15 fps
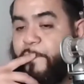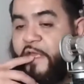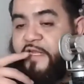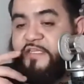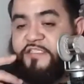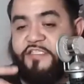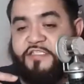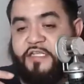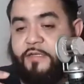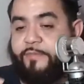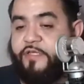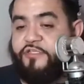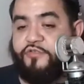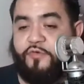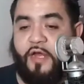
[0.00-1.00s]
And it's just going to
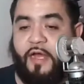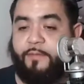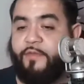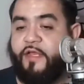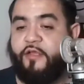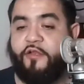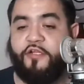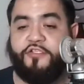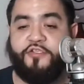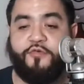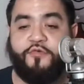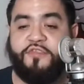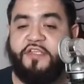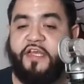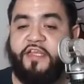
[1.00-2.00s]
be dropped like on a
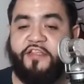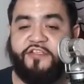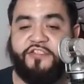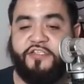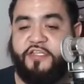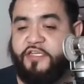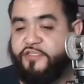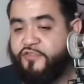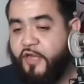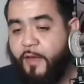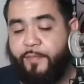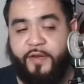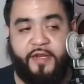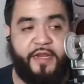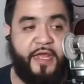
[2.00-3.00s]
Tuesday. They're just going to
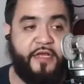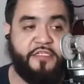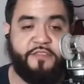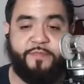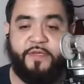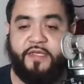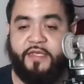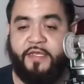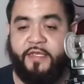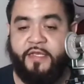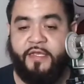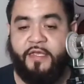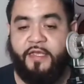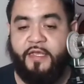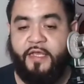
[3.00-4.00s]
drop an announcement
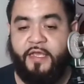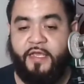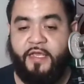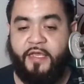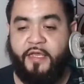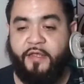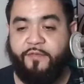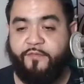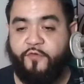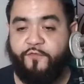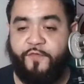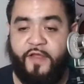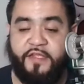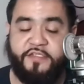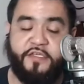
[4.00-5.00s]
and
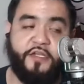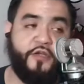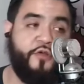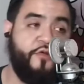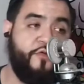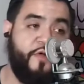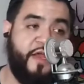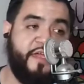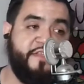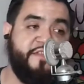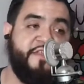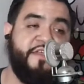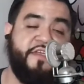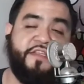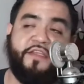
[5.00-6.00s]
fans are going to go
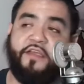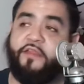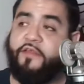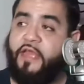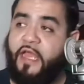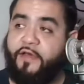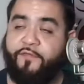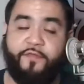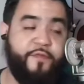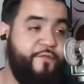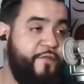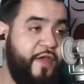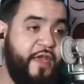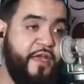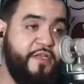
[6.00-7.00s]
crazy. The other half of the
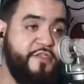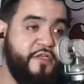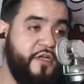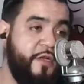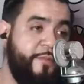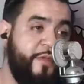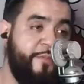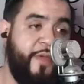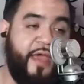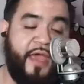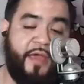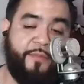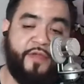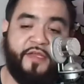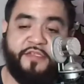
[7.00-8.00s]
fans are going to be
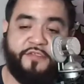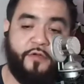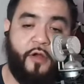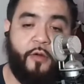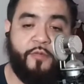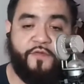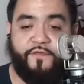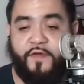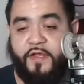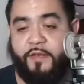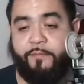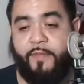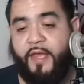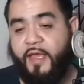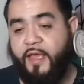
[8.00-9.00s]
mad because they're always
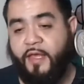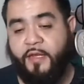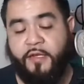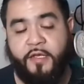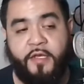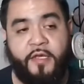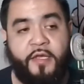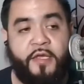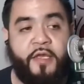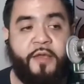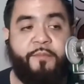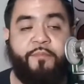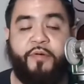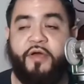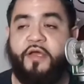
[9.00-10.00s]
fucking mad.
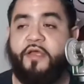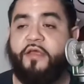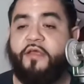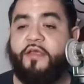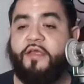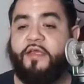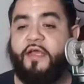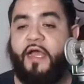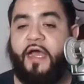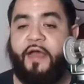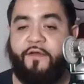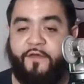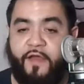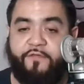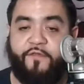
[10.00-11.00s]
But
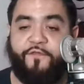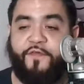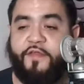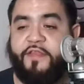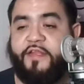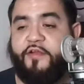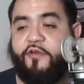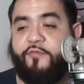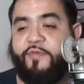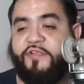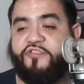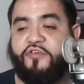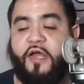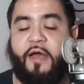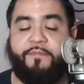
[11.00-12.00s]
I have a feeling it'll
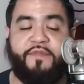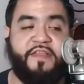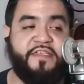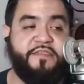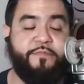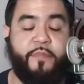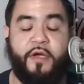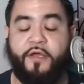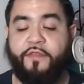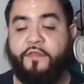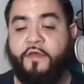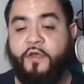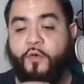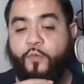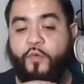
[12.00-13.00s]
be dropped this month,
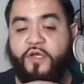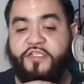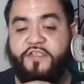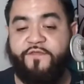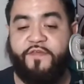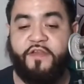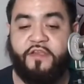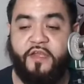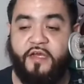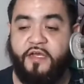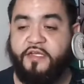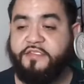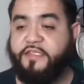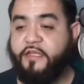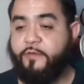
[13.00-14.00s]
which if it
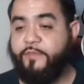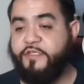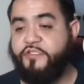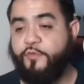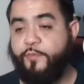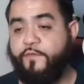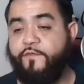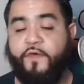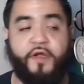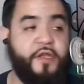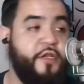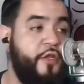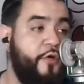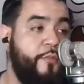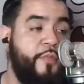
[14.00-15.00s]
does, that'll be super
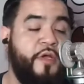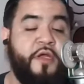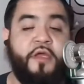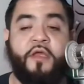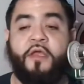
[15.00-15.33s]
fucking dope.